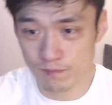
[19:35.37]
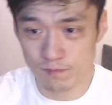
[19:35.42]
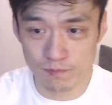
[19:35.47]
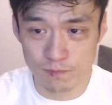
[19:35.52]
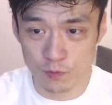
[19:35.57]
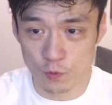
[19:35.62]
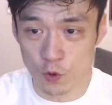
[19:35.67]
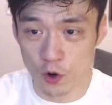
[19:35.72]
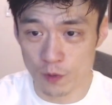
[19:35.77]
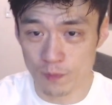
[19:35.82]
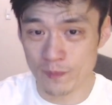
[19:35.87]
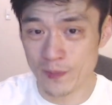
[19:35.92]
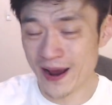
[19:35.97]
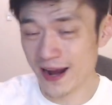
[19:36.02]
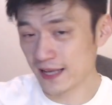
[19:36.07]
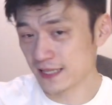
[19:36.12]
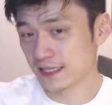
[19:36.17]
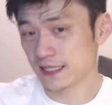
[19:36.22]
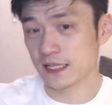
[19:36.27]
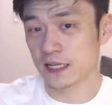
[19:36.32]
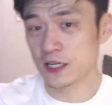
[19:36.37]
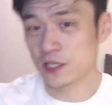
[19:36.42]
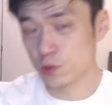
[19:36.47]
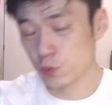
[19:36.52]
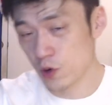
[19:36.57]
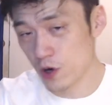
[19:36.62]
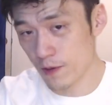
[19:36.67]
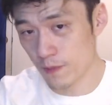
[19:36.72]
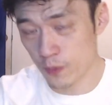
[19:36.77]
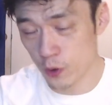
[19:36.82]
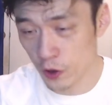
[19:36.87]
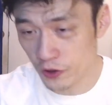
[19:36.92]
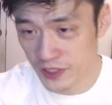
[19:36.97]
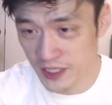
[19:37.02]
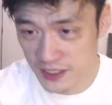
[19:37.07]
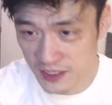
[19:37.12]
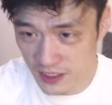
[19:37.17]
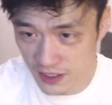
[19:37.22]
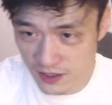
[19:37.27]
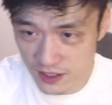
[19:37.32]
were
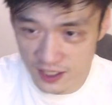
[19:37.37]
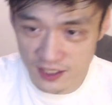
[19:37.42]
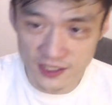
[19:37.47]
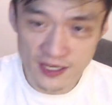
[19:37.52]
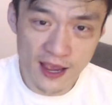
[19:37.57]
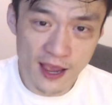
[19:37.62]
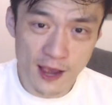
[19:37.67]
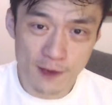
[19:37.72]
protesting this,